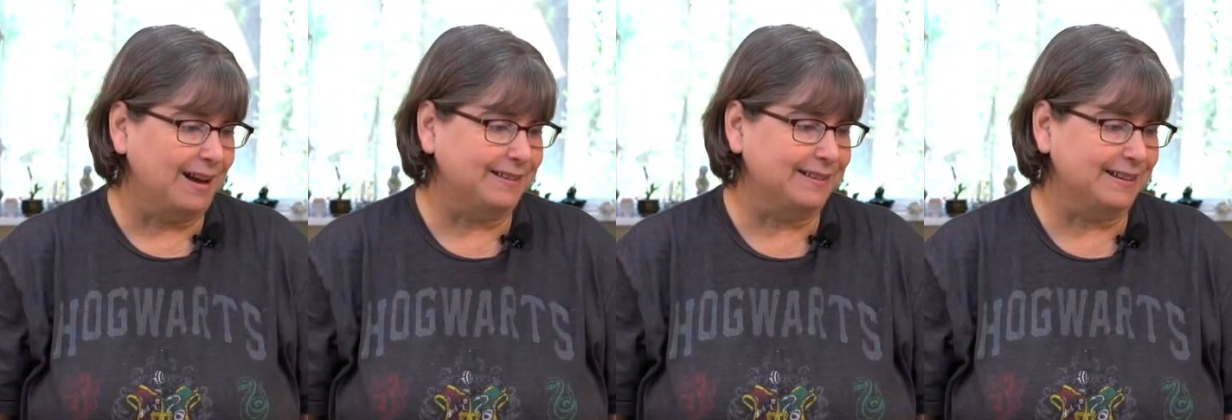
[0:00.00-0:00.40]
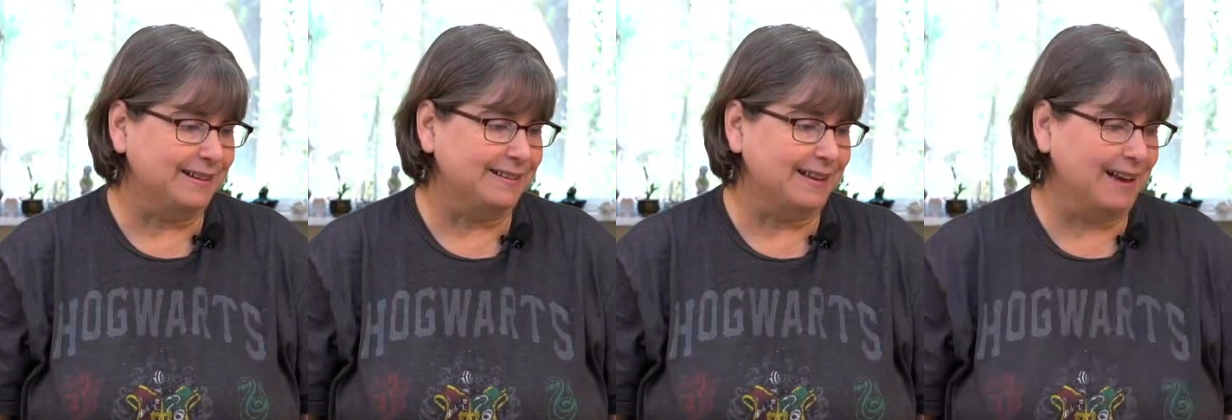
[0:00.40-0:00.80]
and
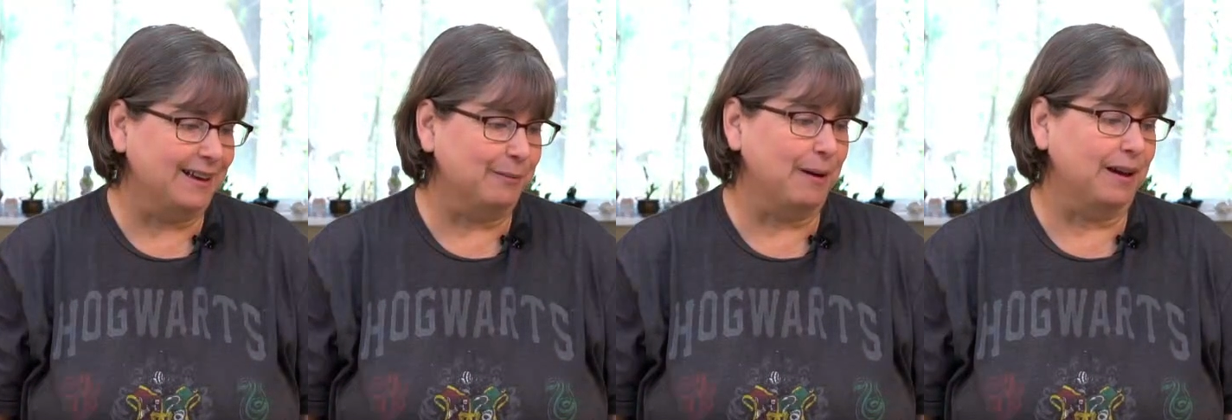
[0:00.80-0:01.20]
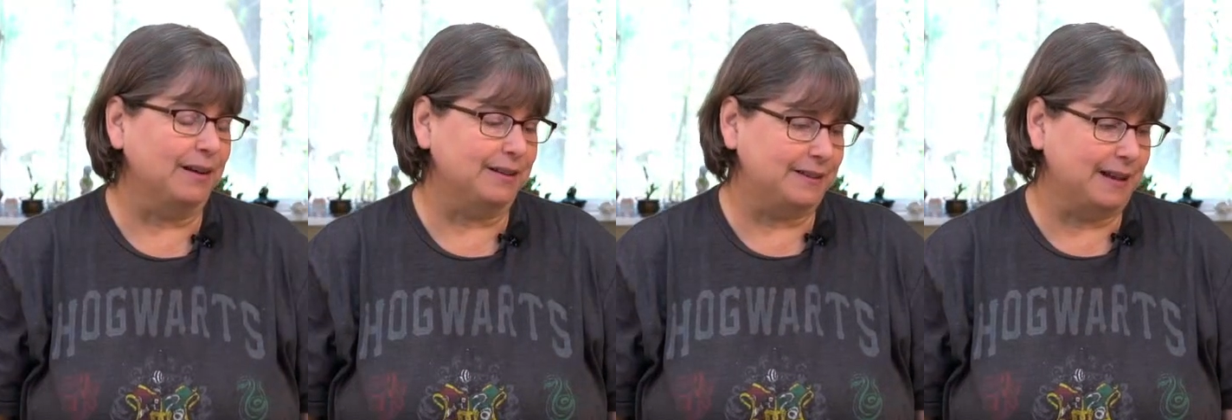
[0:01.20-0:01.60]
Cindy said,
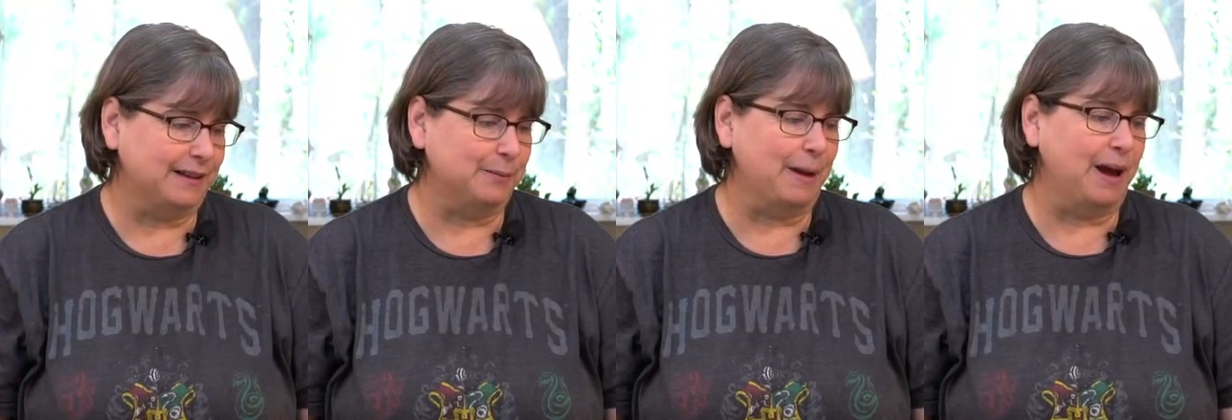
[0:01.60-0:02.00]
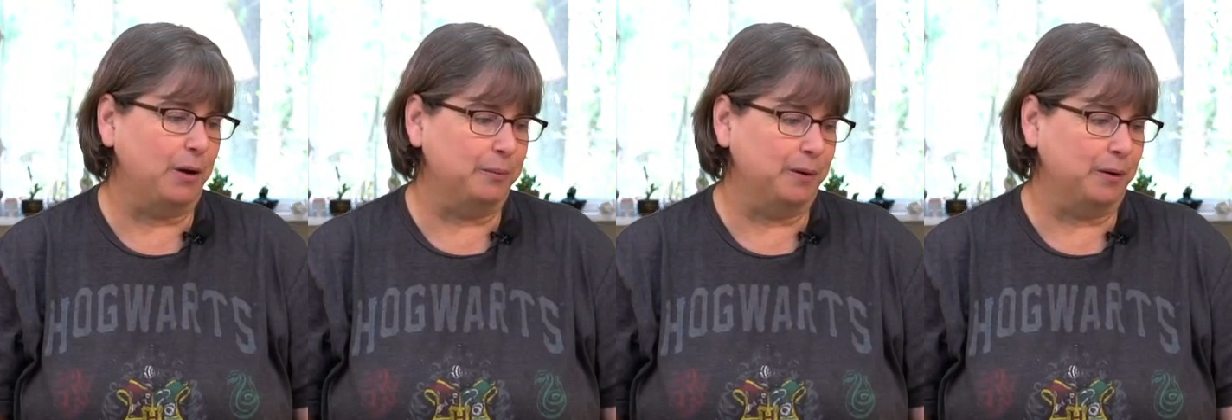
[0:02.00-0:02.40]
says my
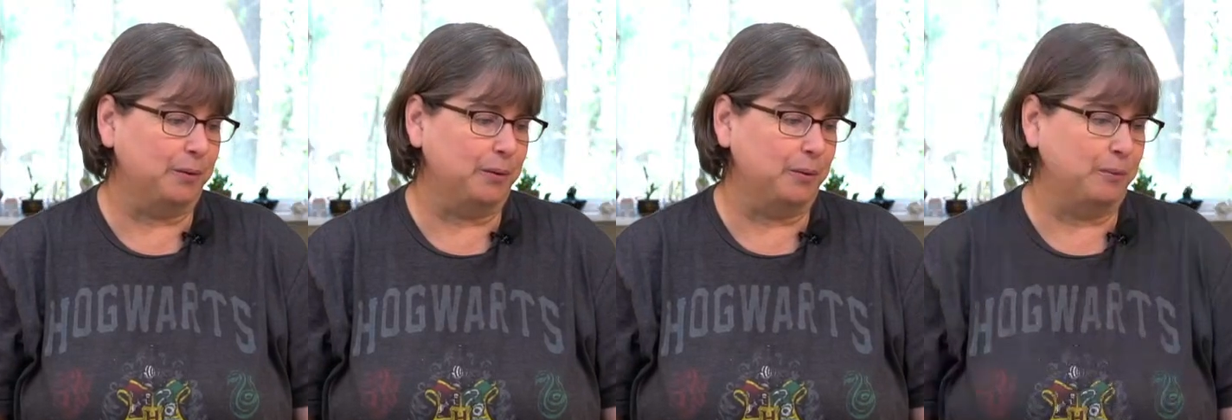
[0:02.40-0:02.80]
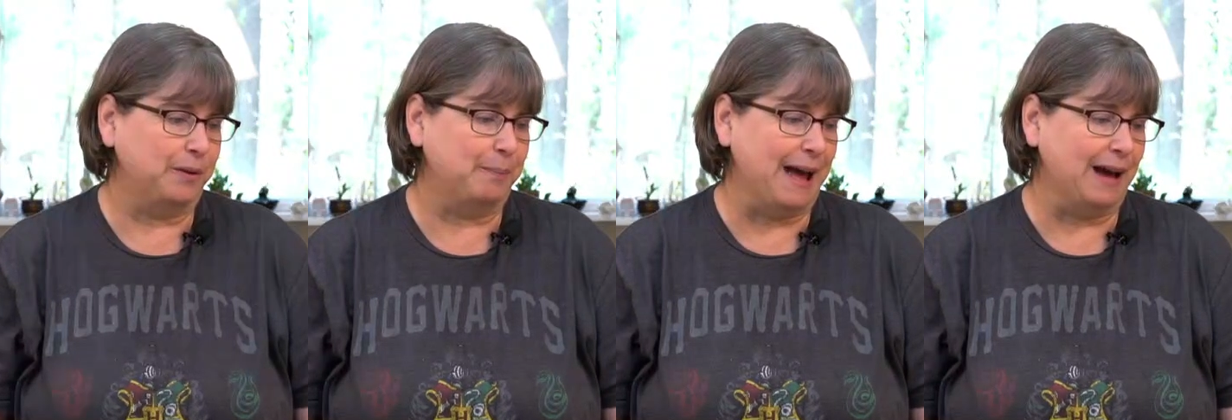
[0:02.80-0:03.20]
oat milk
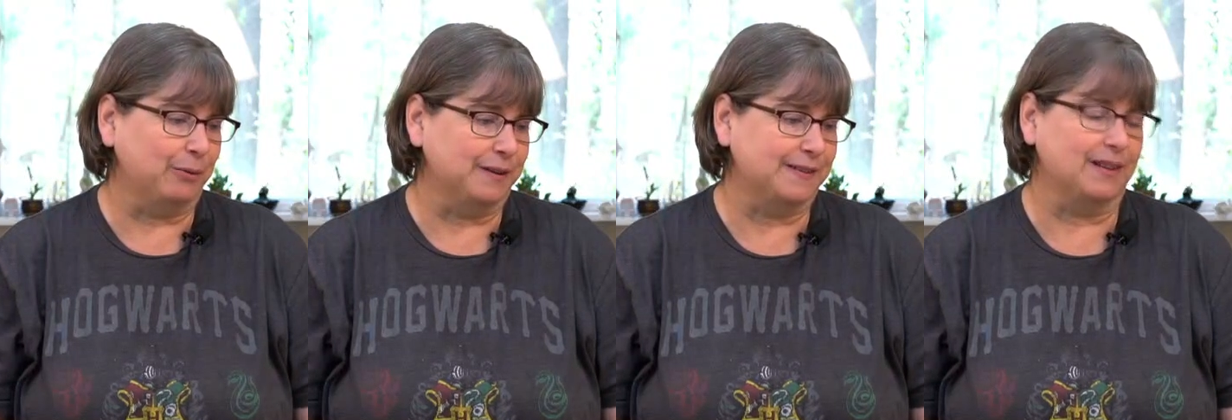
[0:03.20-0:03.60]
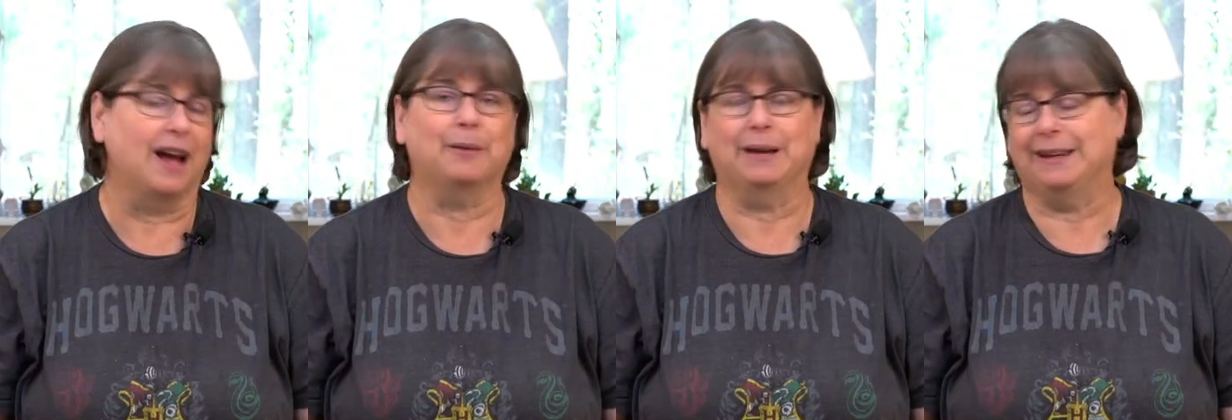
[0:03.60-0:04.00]
with bag was
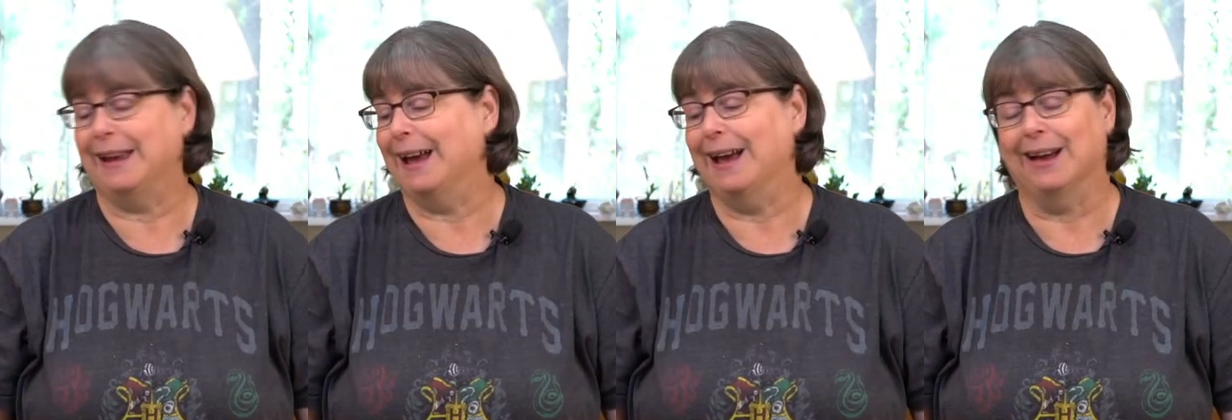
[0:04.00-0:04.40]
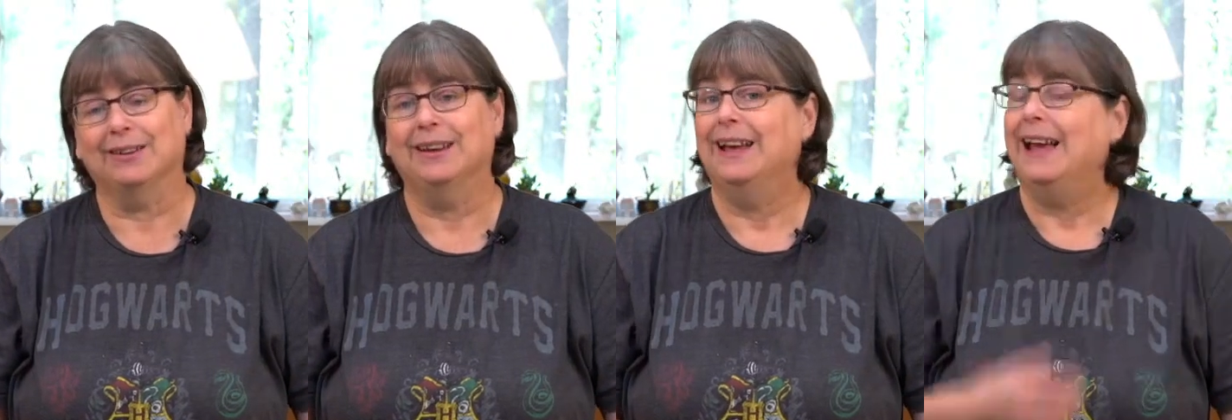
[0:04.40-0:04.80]
slimy. Yeah.
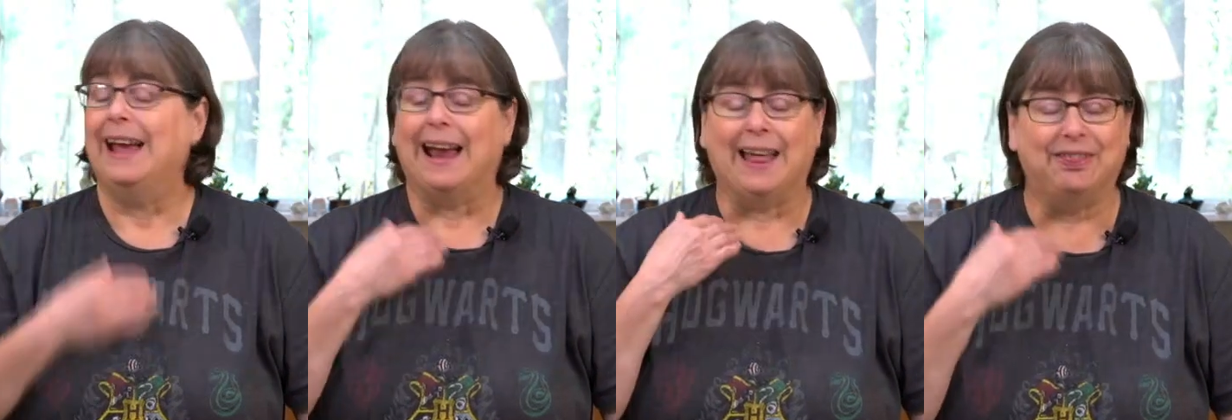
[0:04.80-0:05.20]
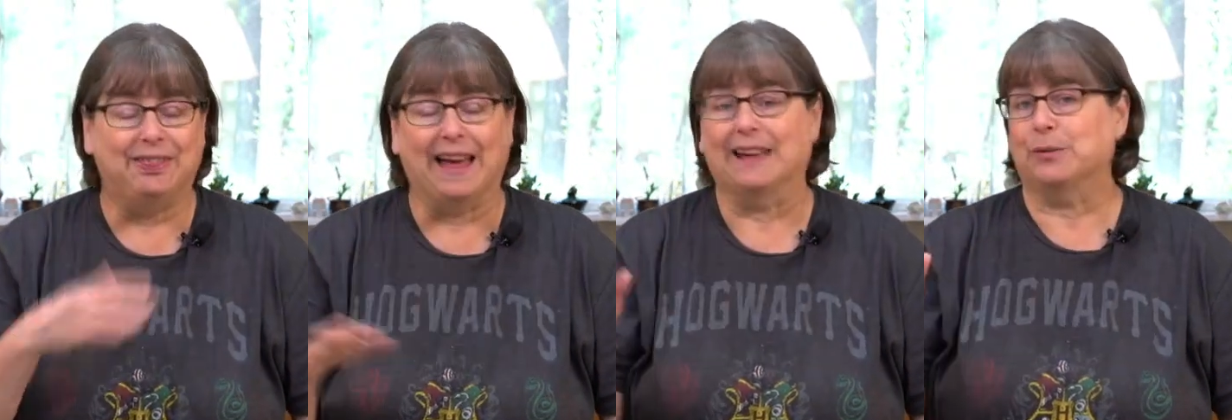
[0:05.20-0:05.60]

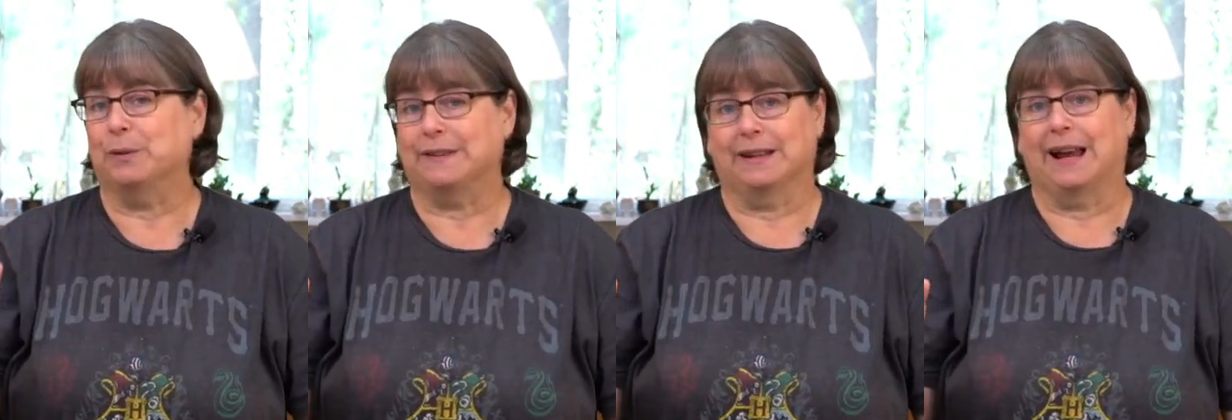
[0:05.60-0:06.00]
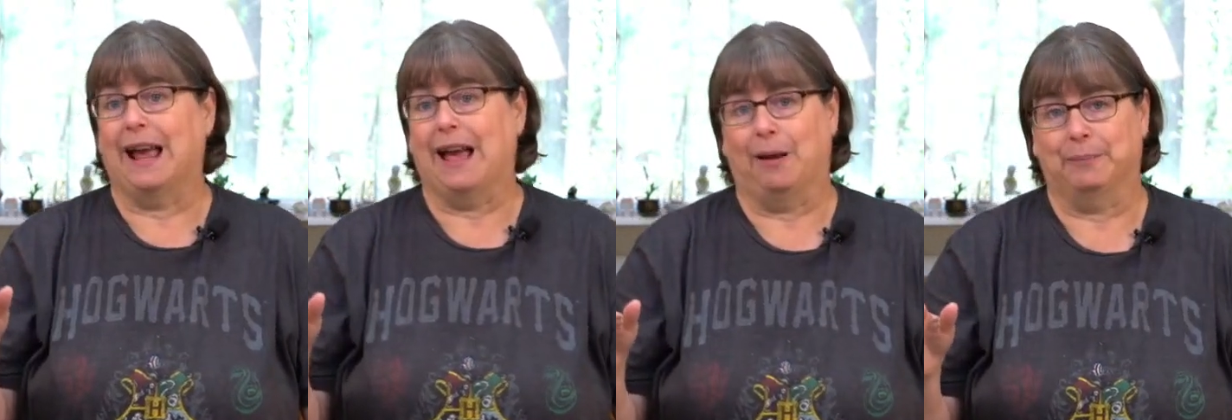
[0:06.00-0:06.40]
And that's what's going to
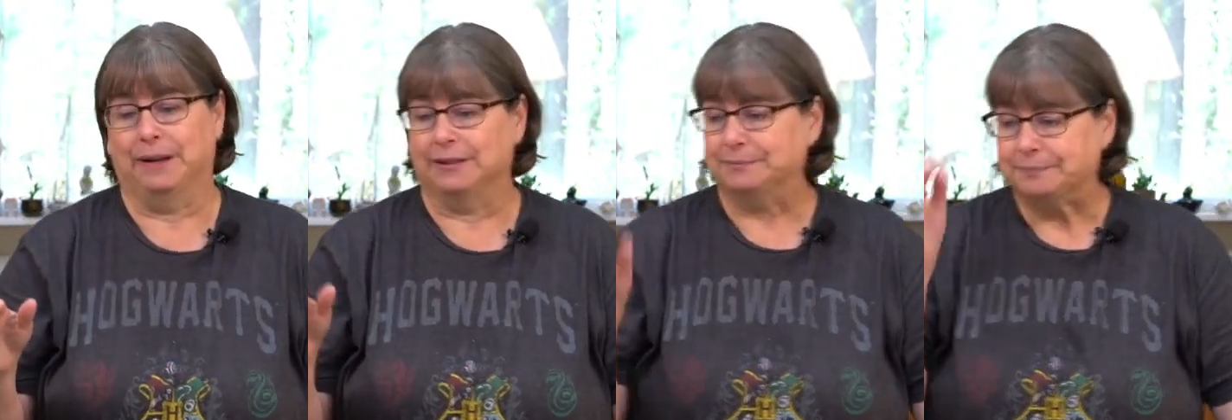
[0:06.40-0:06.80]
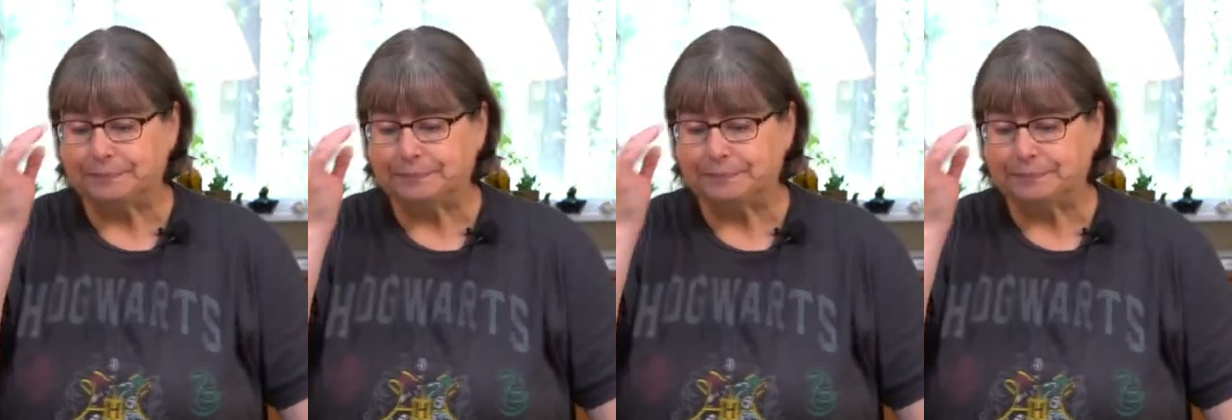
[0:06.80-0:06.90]
happen.